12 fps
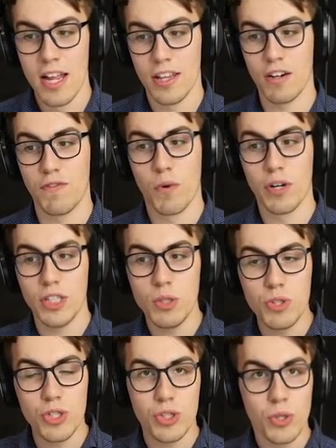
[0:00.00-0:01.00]
Therefore,
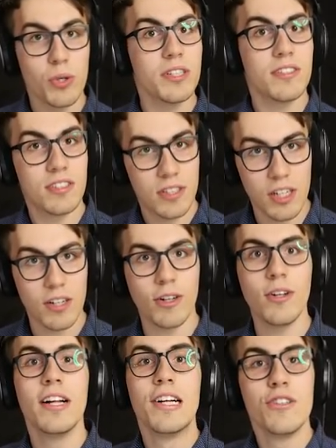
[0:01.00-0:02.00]
you should
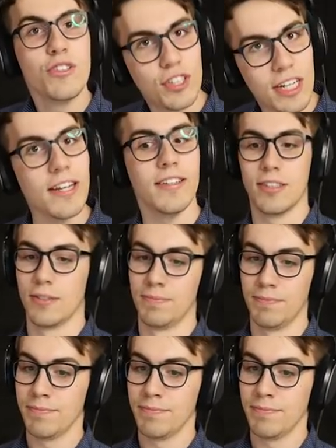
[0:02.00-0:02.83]
still cheat.